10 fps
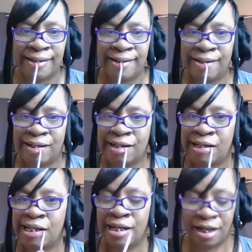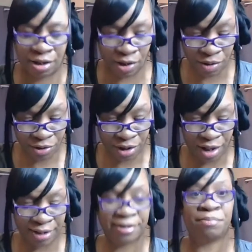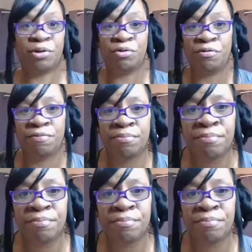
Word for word: Okay, it goes on smooth.